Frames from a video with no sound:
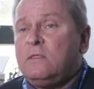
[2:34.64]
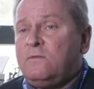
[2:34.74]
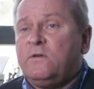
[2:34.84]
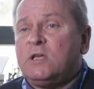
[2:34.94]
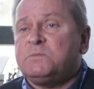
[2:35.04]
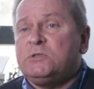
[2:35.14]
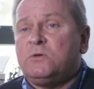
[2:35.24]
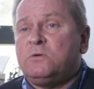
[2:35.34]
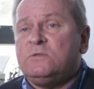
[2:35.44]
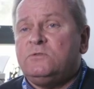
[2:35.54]
The vast
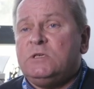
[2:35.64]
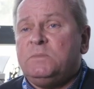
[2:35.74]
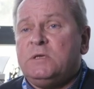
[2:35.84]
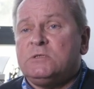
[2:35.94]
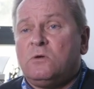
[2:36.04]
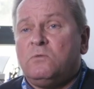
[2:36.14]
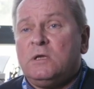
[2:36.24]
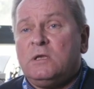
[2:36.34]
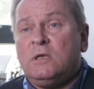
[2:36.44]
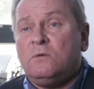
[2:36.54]
majority of GPs are
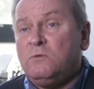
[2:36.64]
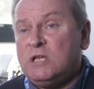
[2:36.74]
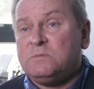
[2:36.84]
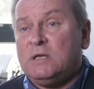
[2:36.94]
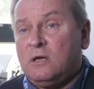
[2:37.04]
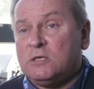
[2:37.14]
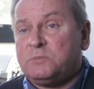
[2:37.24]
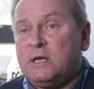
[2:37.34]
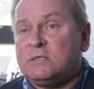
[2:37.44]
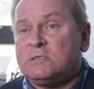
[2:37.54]
working in reasonably large
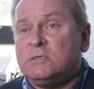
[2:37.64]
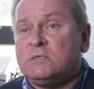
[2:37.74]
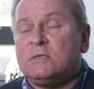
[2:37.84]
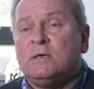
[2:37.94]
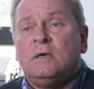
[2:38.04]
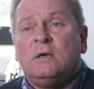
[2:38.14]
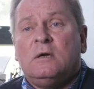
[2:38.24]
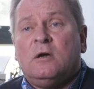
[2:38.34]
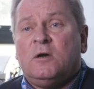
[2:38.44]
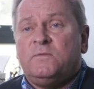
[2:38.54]
practices
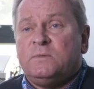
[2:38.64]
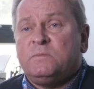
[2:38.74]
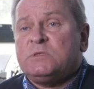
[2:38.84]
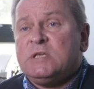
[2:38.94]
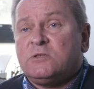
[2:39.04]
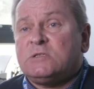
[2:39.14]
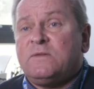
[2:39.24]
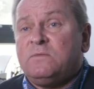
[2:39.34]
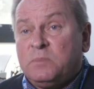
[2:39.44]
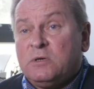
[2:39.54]
of six or
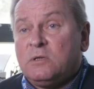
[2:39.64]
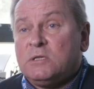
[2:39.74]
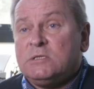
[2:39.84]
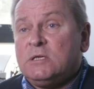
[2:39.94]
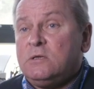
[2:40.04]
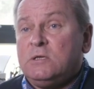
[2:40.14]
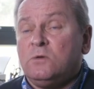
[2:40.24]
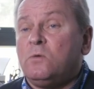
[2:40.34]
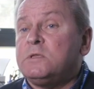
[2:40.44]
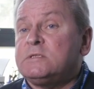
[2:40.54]
seven partners, including
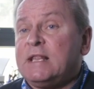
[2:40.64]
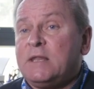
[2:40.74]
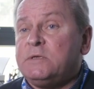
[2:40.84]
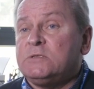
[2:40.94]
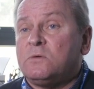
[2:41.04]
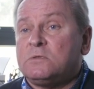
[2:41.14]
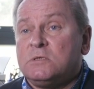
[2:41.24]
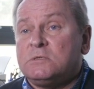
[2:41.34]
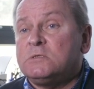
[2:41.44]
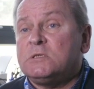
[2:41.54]
all the salaried
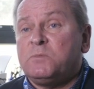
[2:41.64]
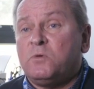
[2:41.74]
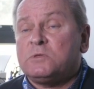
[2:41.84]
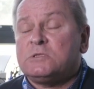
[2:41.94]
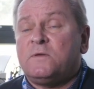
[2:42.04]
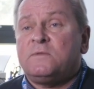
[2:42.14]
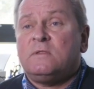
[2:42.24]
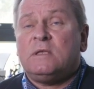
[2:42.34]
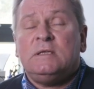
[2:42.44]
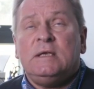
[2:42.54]
doctors and support staff
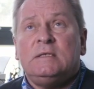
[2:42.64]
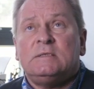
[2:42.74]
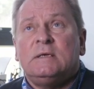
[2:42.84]
that they need.